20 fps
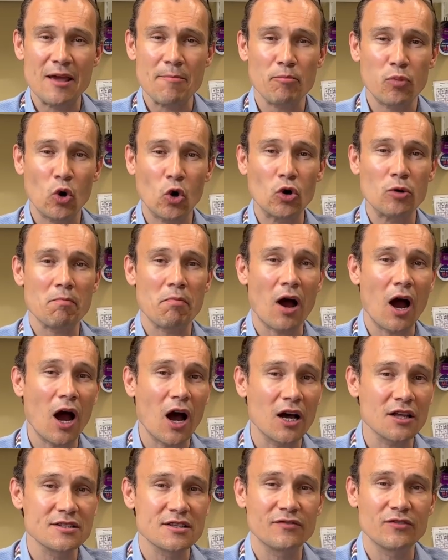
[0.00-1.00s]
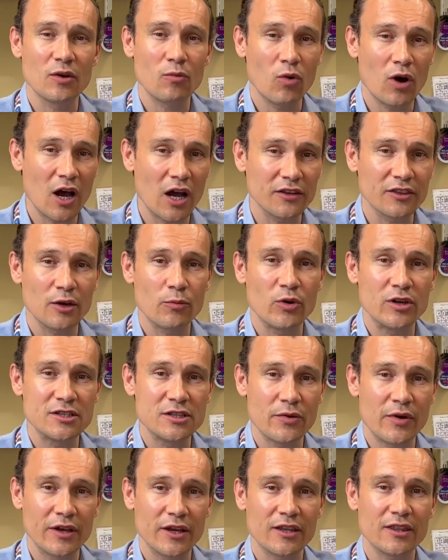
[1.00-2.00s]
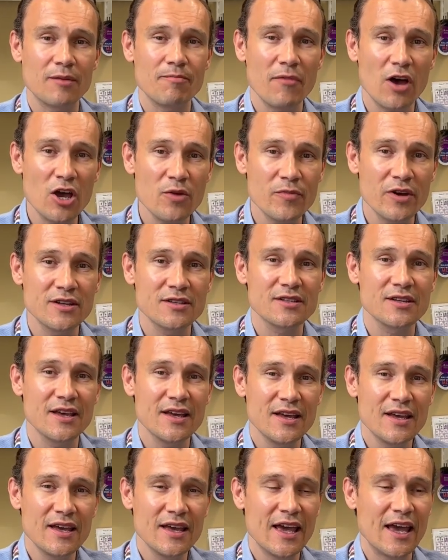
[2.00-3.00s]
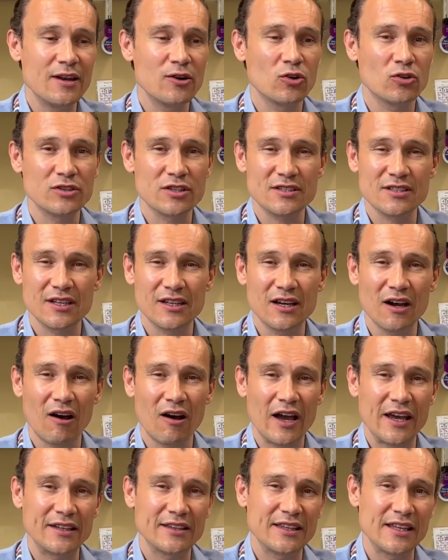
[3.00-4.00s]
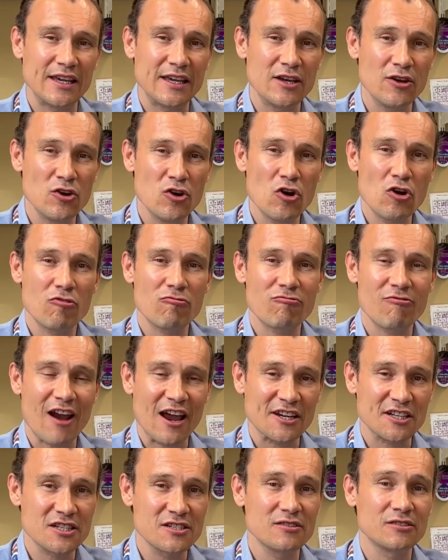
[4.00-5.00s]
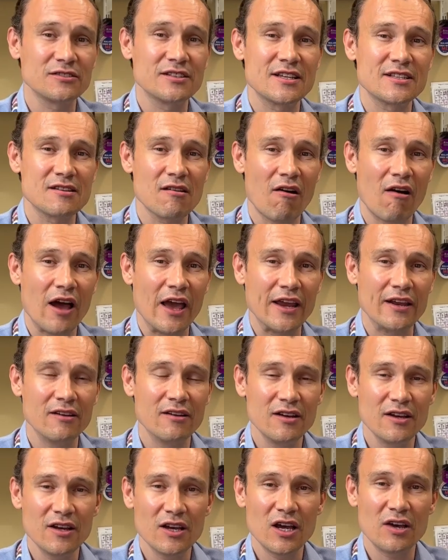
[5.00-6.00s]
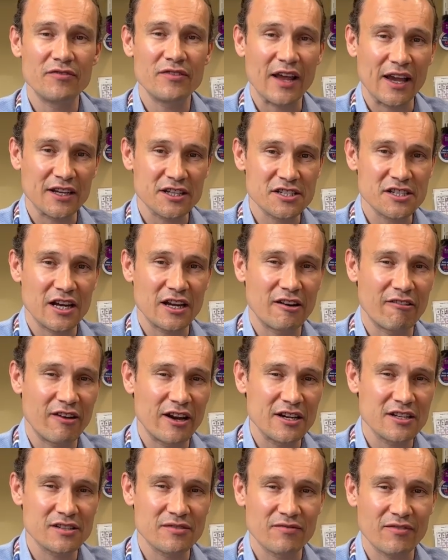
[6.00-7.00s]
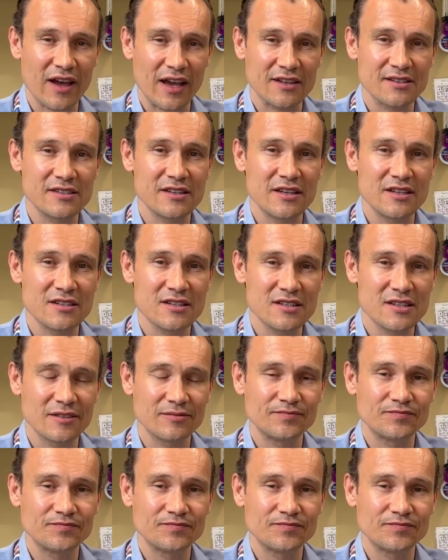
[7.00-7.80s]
important part of the work that we're doing at the moment in order to guide the rational design of next generation vaccines.